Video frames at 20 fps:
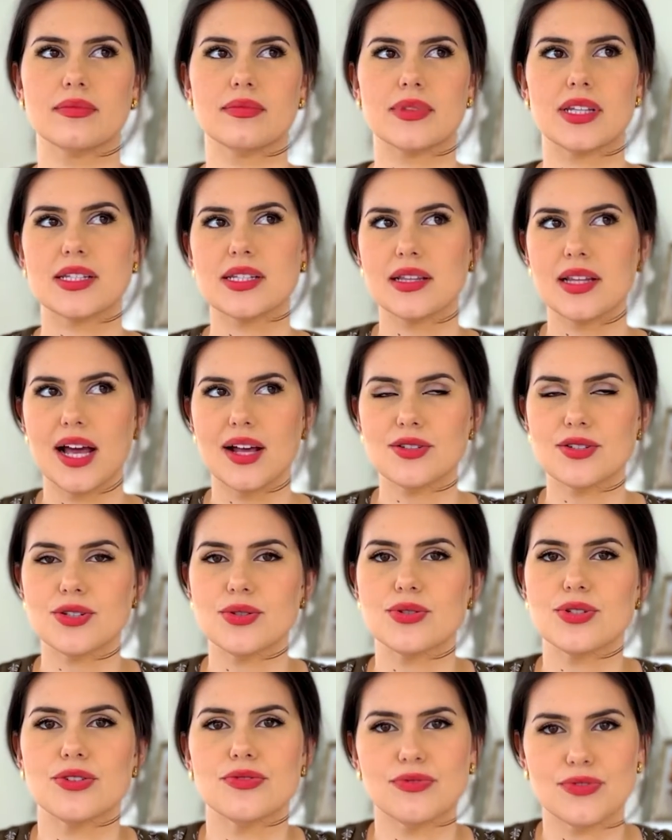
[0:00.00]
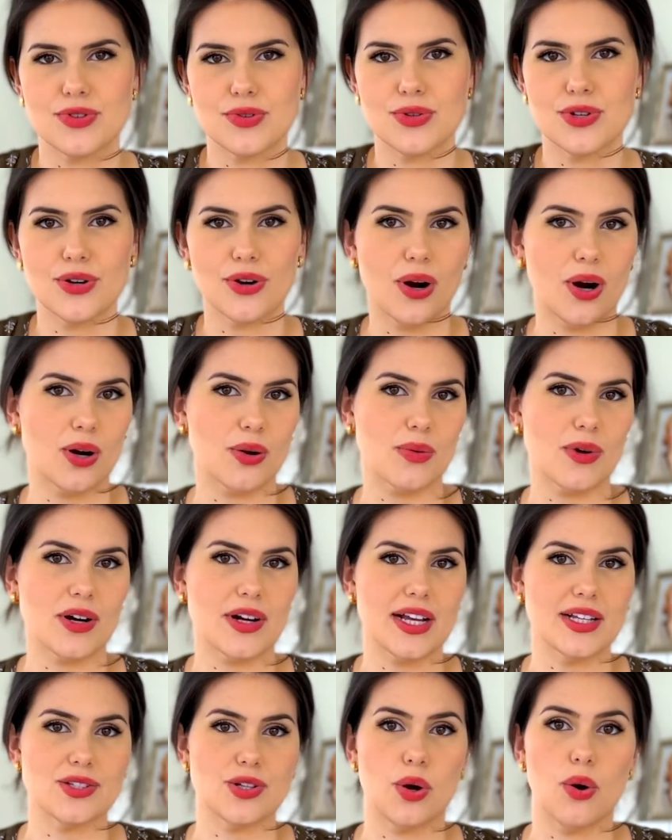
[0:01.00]
This allows you to view your
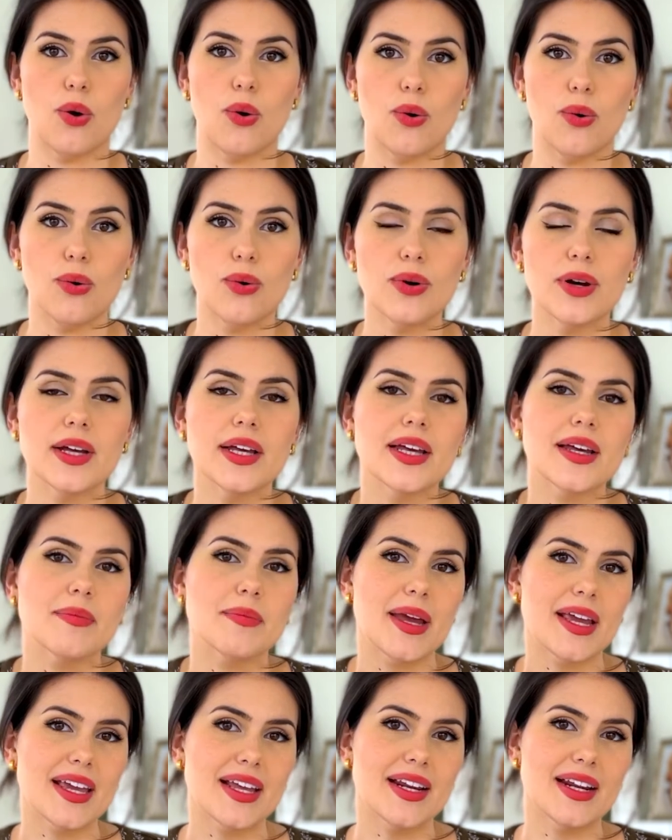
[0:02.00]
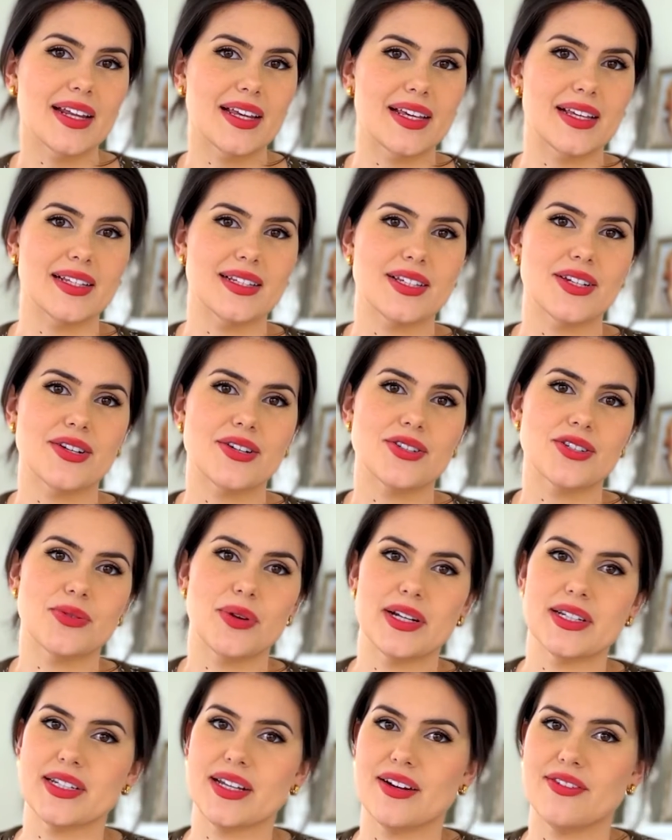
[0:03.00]
artwork as a whole, making it easier to
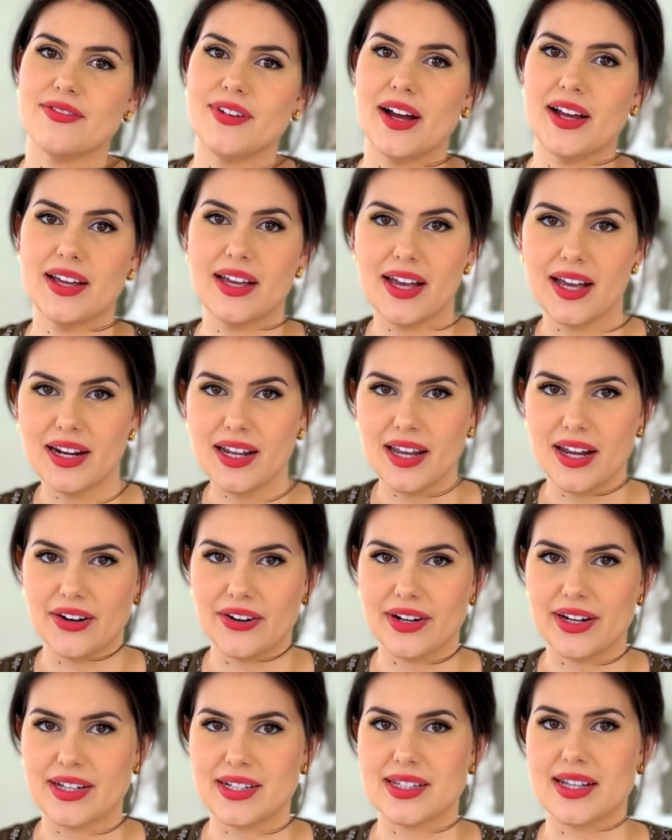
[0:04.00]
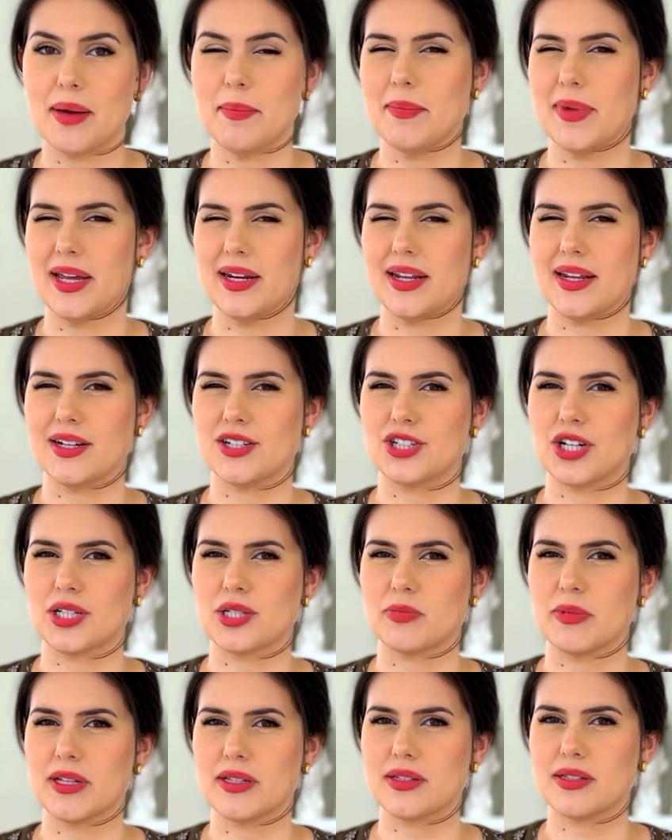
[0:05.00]
identify any areas that may need
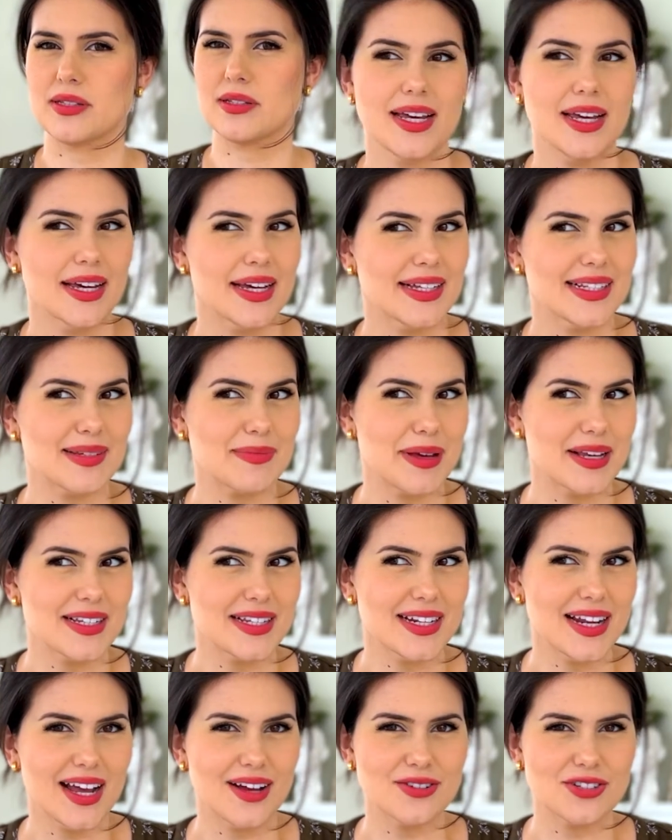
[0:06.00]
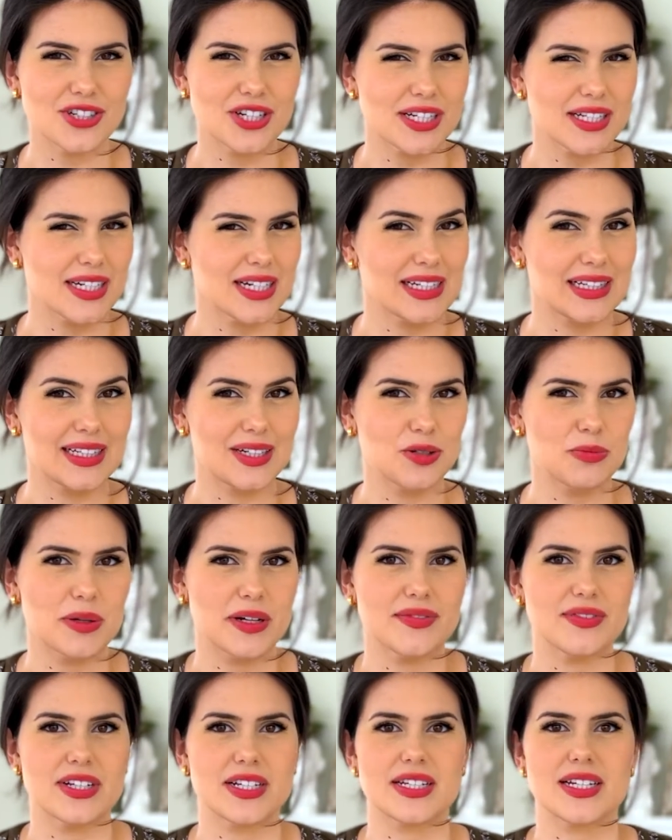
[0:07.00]
adjustments. It's amazing how just a little bit
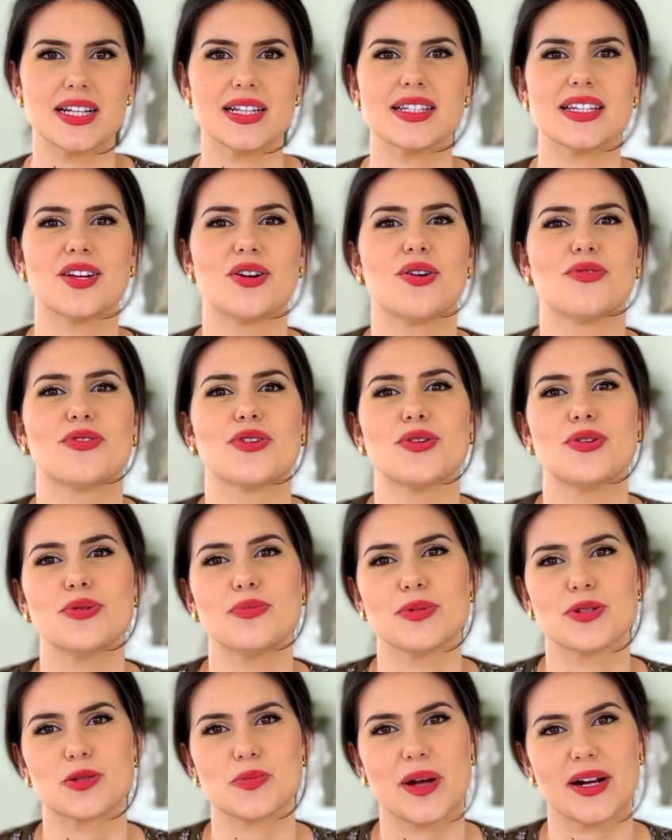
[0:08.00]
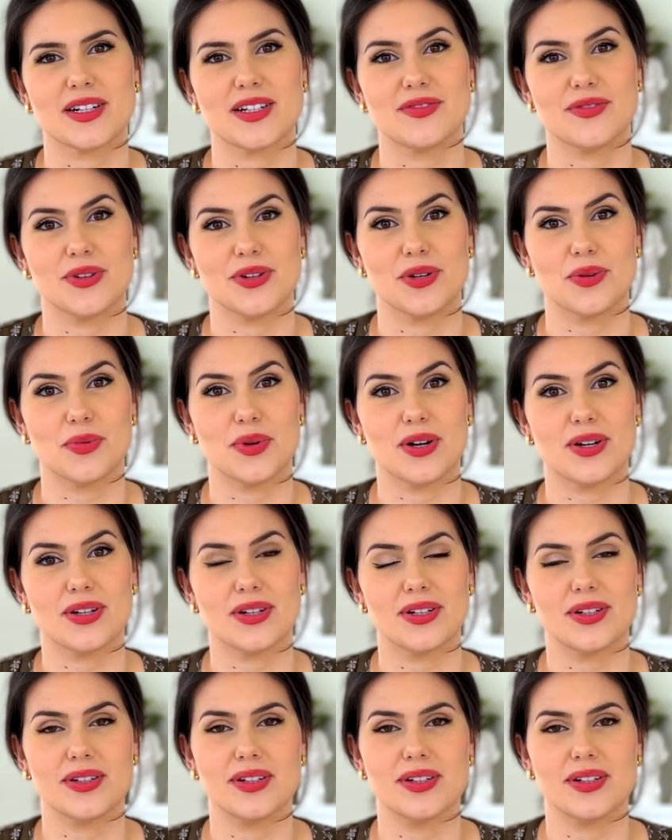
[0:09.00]
of distance can offer a new perspective on your work.